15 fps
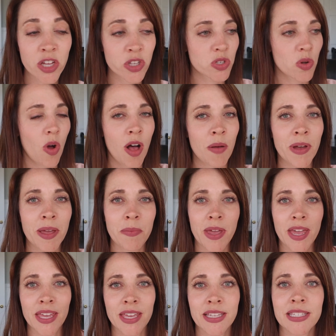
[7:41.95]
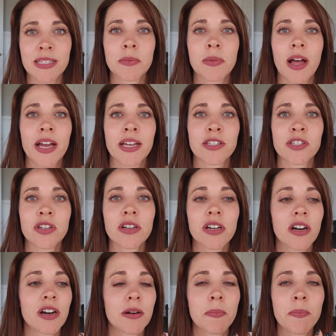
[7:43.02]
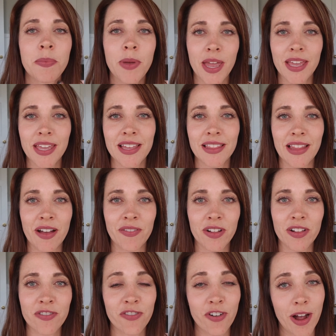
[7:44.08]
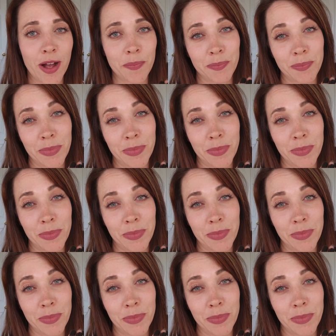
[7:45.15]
So all my baking supplies took her baking level from